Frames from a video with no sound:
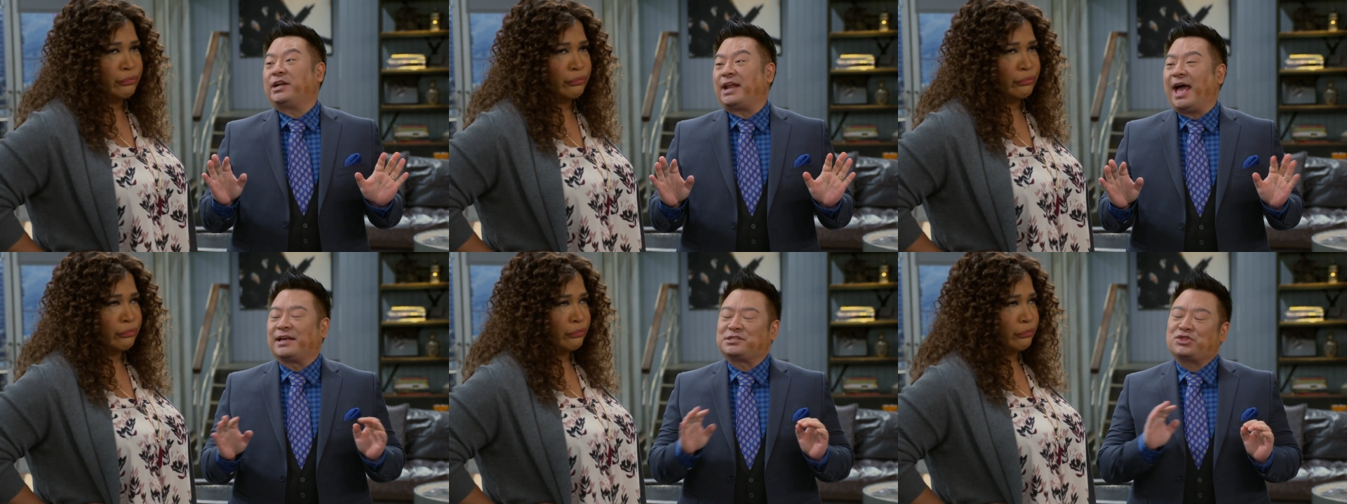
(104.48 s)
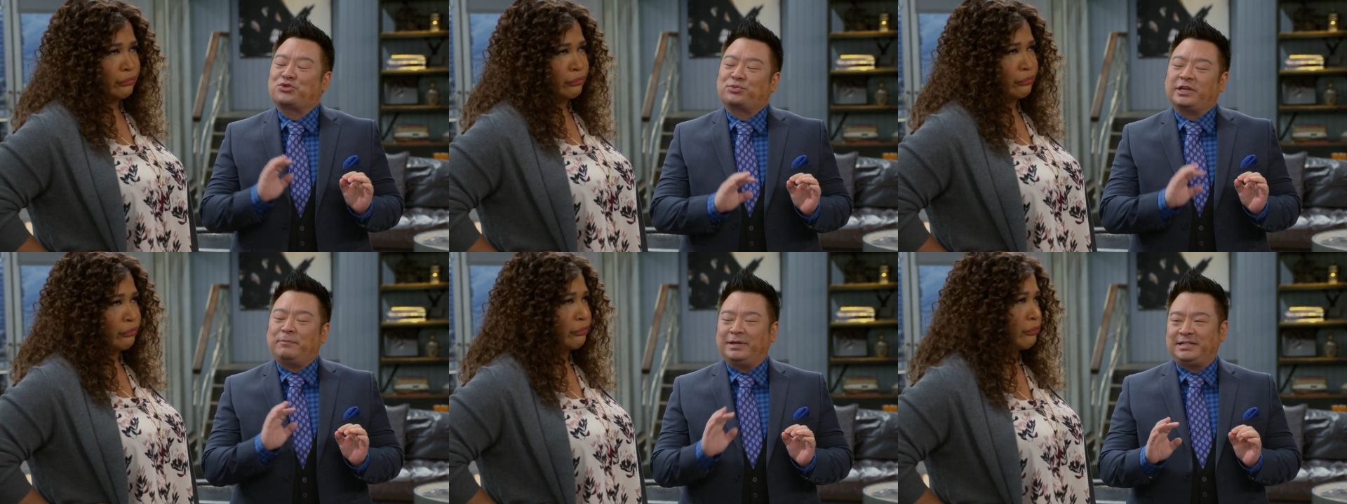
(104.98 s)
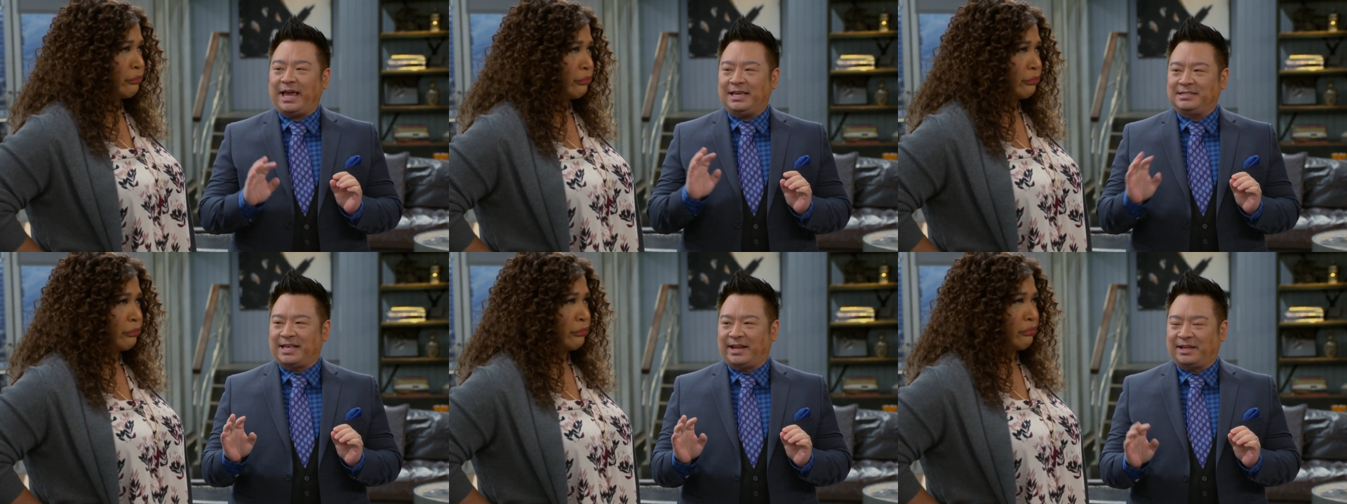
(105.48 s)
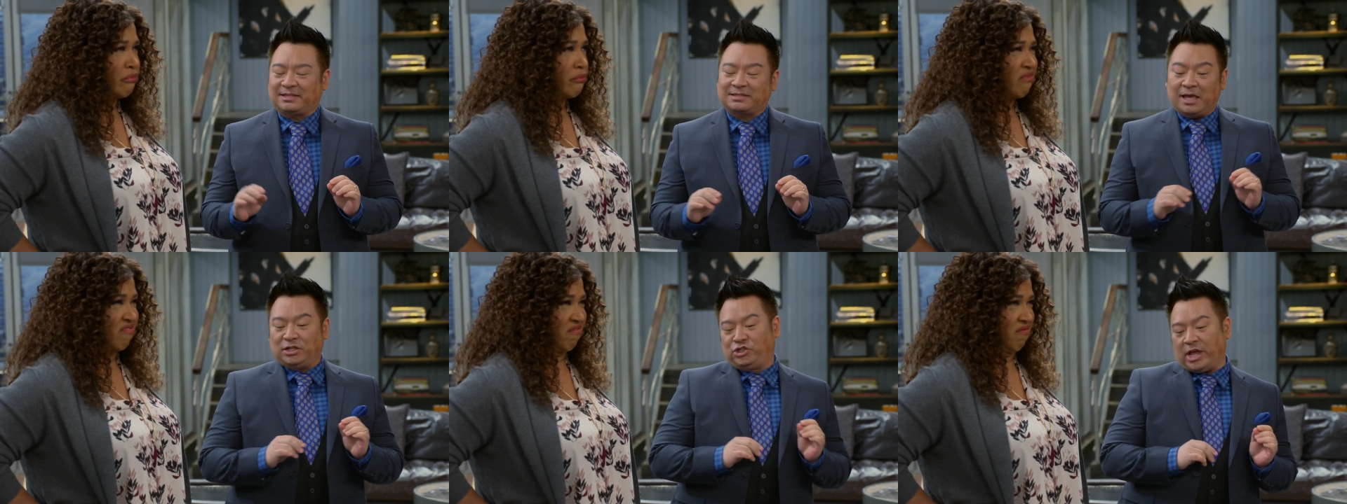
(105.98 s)
Speaker 1: heard it has three bidet
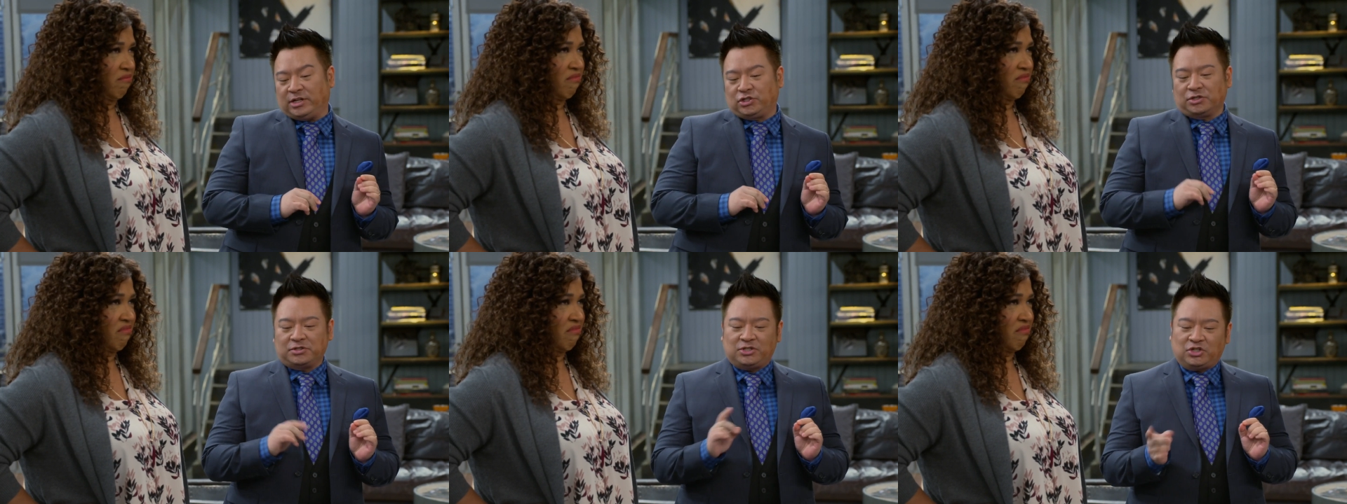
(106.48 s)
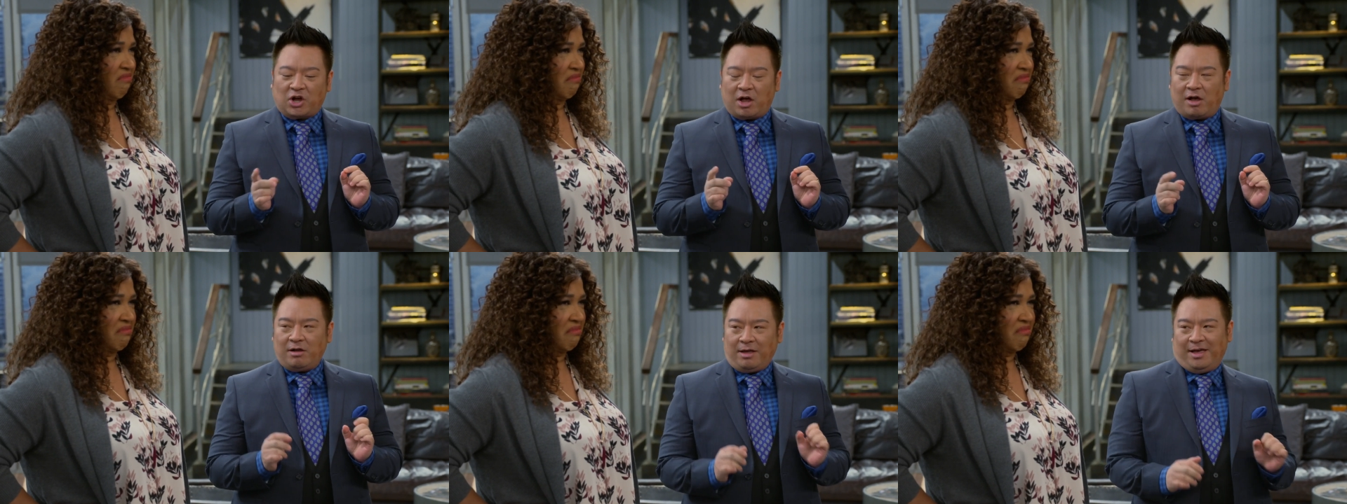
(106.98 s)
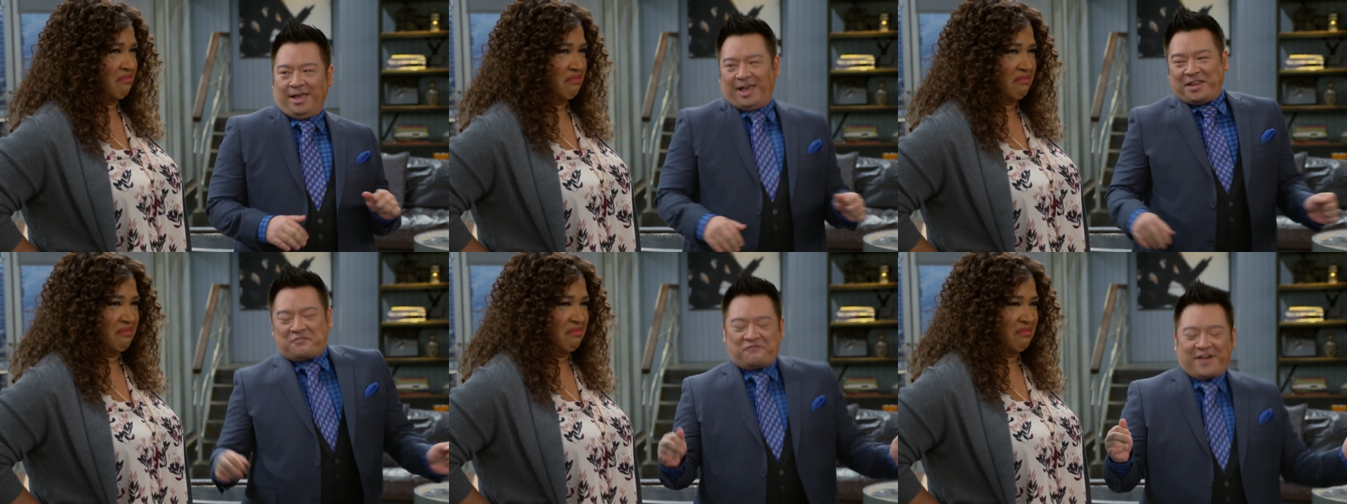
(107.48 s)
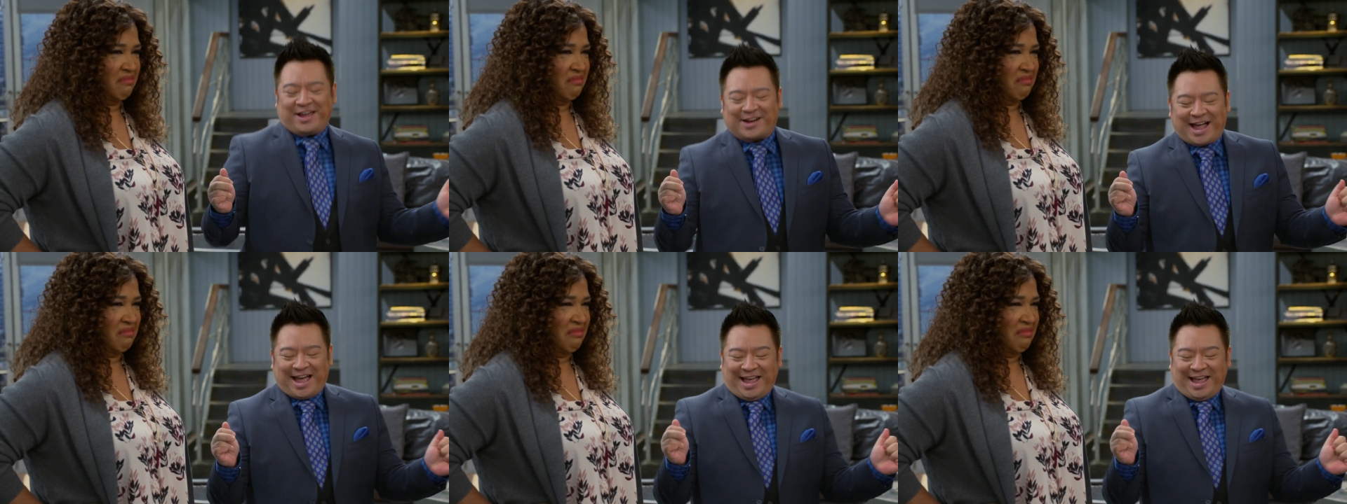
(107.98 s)
settings, gentle, strong, and Fire